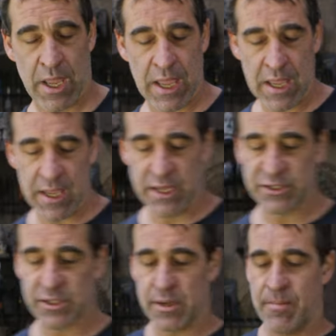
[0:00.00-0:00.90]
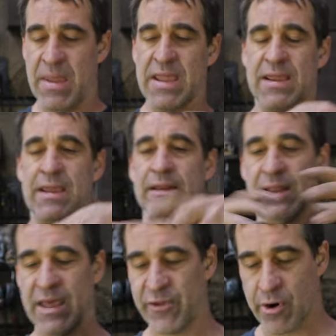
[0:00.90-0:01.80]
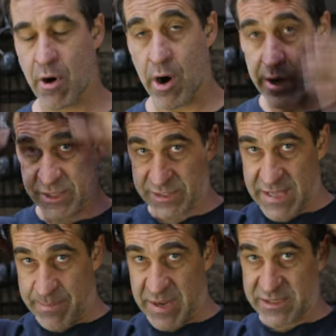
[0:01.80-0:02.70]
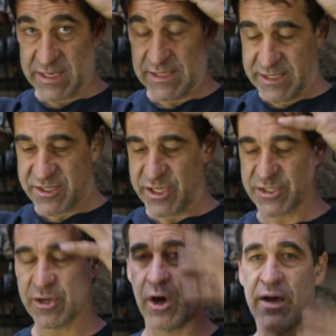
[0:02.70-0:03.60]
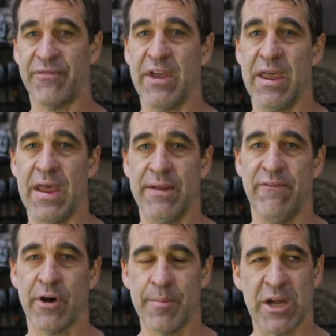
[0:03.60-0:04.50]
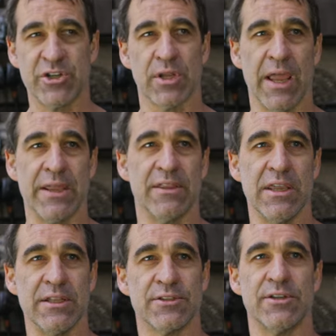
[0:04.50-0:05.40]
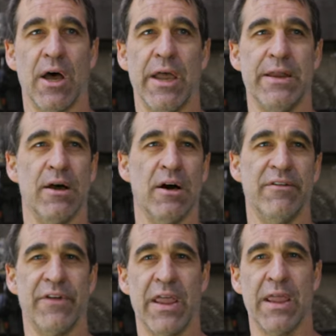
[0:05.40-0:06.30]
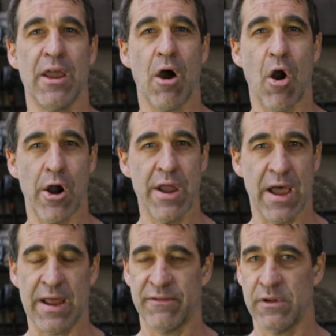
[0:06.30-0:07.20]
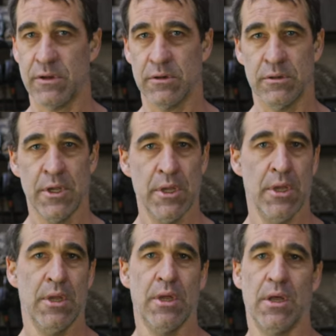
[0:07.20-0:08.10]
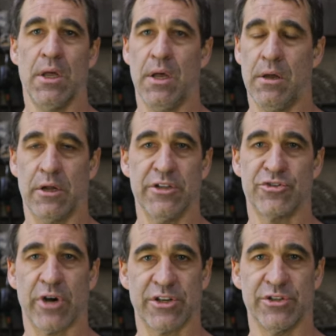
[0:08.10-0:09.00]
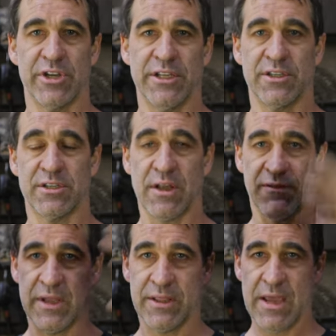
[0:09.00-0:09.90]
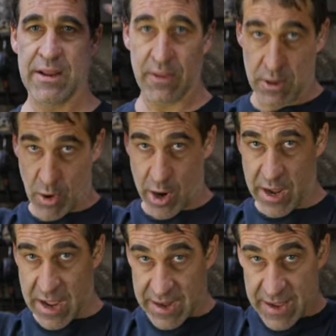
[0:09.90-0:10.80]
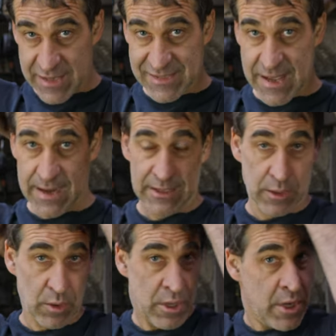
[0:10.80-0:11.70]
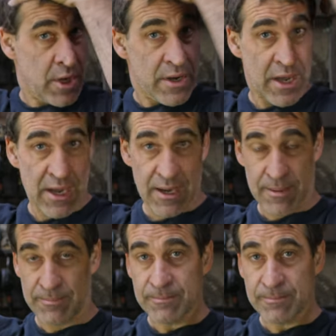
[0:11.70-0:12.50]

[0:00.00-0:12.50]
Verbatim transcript: is make a leather harness that basically sits off the head, very much like the inside of a hard hat. If you go uh, on construction sites and stuff like that, the hard hat has that little um,